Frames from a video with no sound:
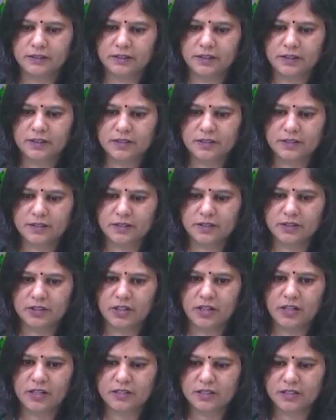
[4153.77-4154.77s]
this is a
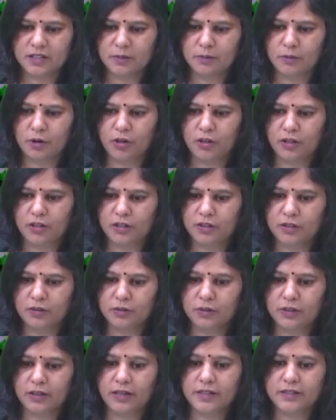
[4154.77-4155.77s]
3D city model
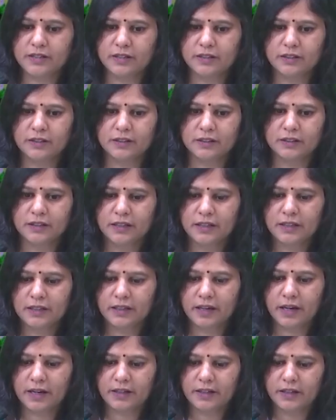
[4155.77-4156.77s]
utilizing the
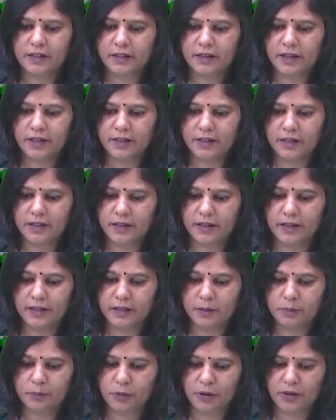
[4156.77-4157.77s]
LiDAR data,
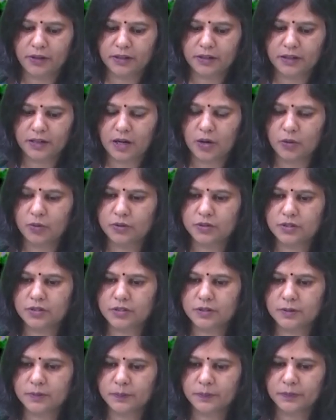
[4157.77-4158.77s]
LiDAR point
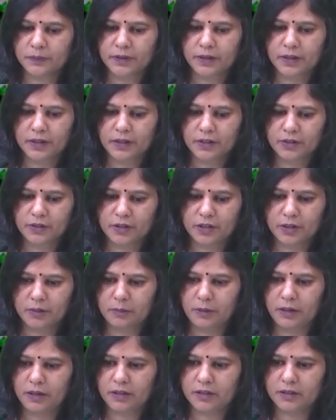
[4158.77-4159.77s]
clouds. You can
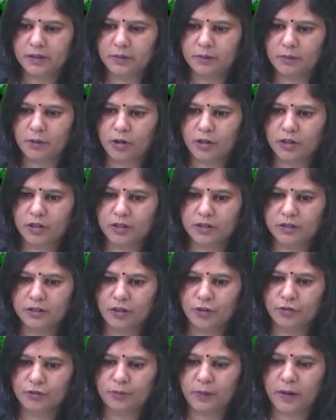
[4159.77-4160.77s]
make a model
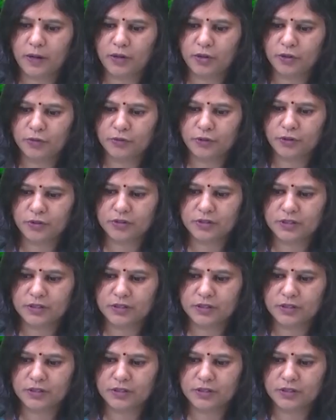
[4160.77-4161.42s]
of part of your